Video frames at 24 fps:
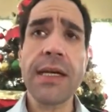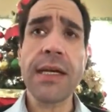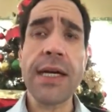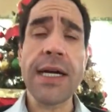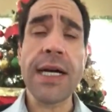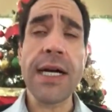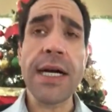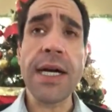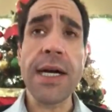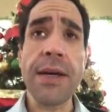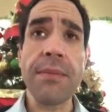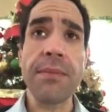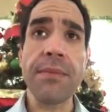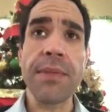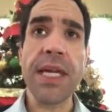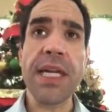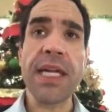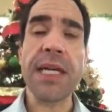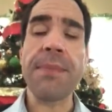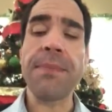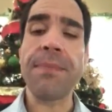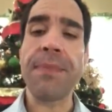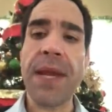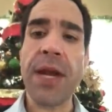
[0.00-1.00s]

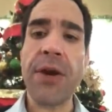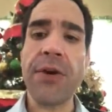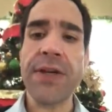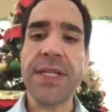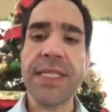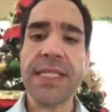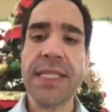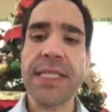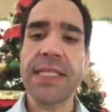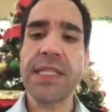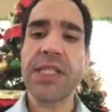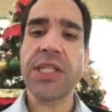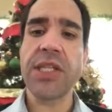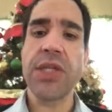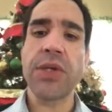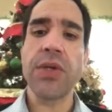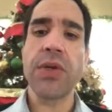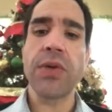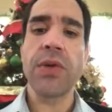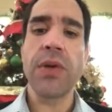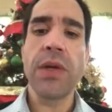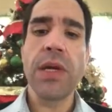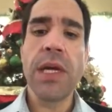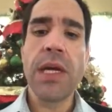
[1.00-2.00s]
in comparison
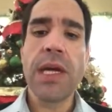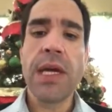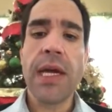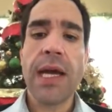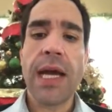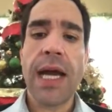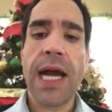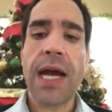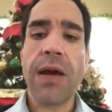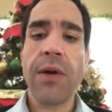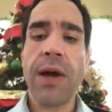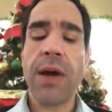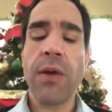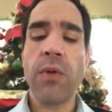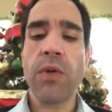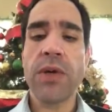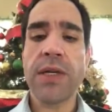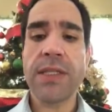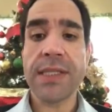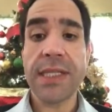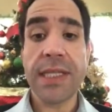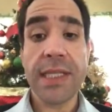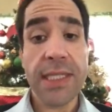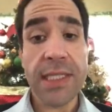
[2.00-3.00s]
to how I
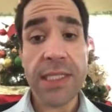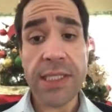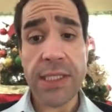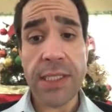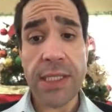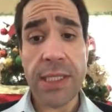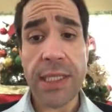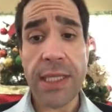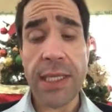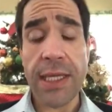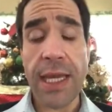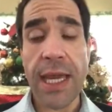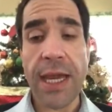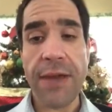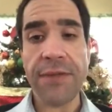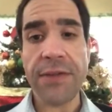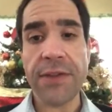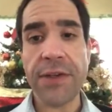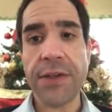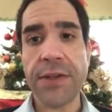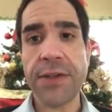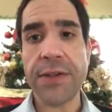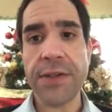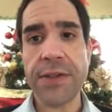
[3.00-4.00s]
was initially
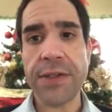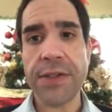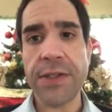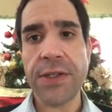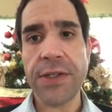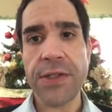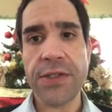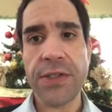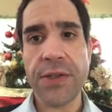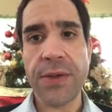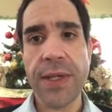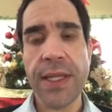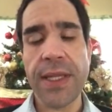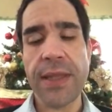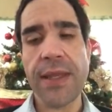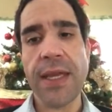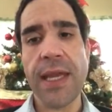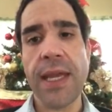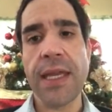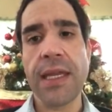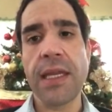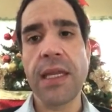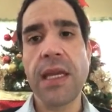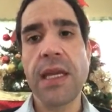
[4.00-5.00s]
after surgery,
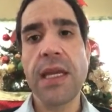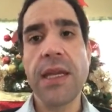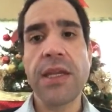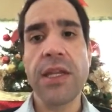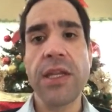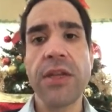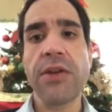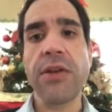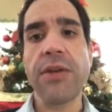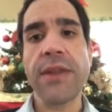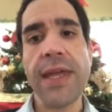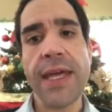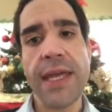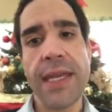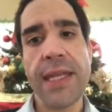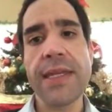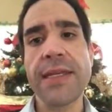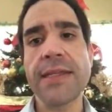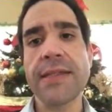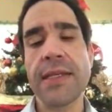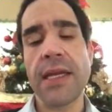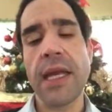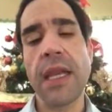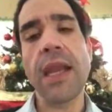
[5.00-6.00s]
then, that
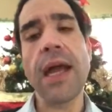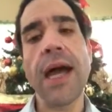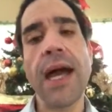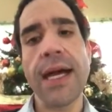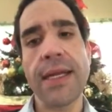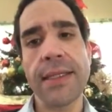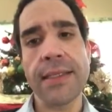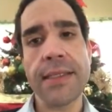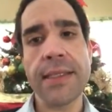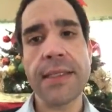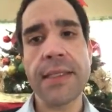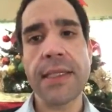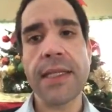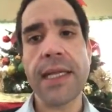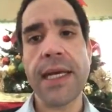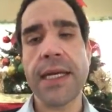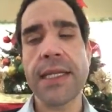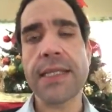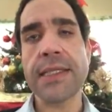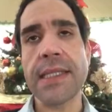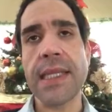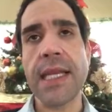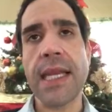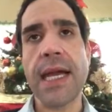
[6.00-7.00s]
is a lot.
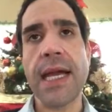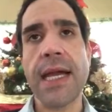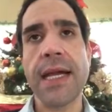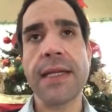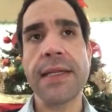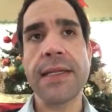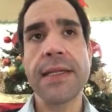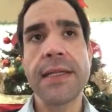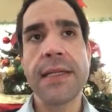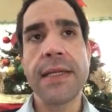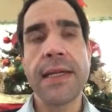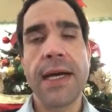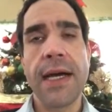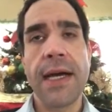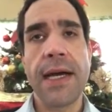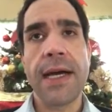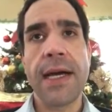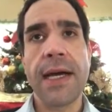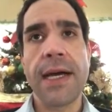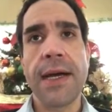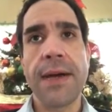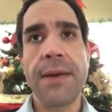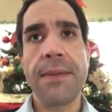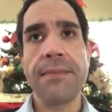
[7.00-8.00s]
That is a lot.
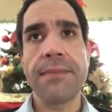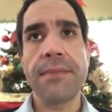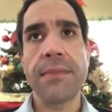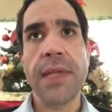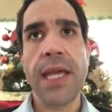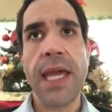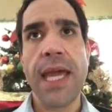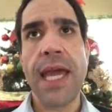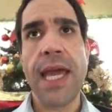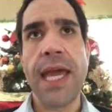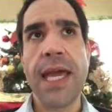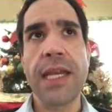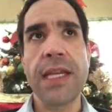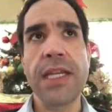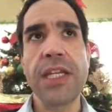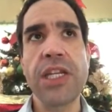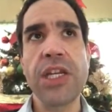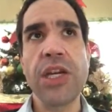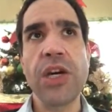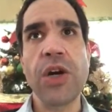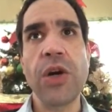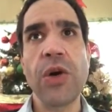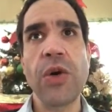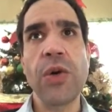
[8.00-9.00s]
And, you